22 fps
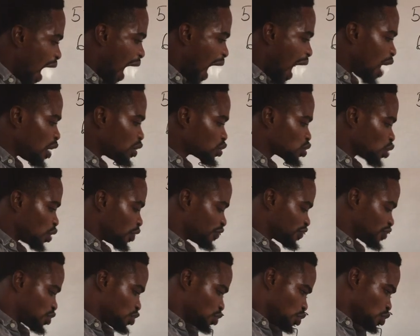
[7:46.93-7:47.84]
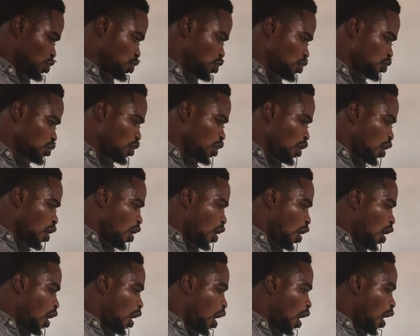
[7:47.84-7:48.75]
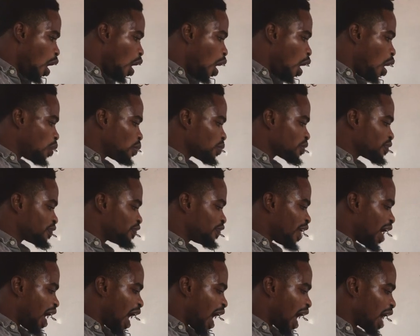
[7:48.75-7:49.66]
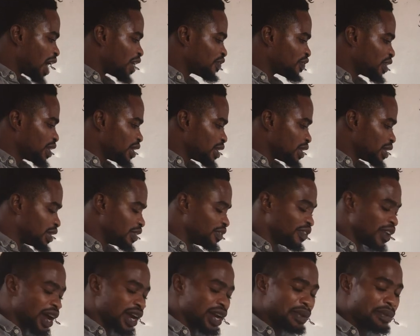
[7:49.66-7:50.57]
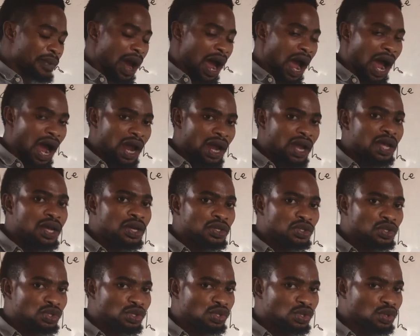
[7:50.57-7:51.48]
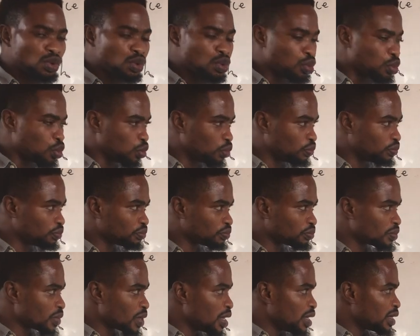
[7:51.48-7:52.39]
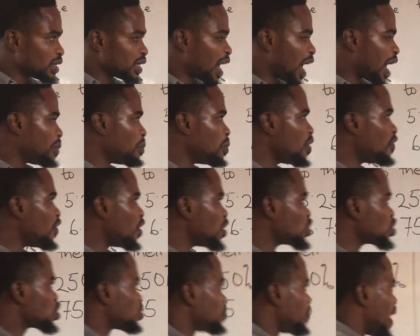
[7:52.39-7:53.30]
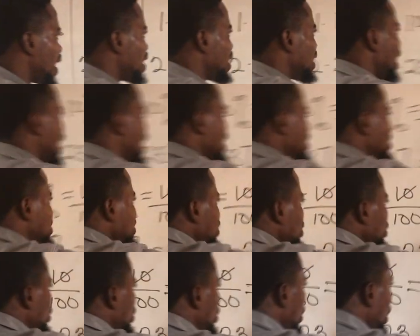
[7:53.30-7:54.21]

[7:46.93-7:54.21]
out of 2, or 5 divided by 2. Now I move on to my last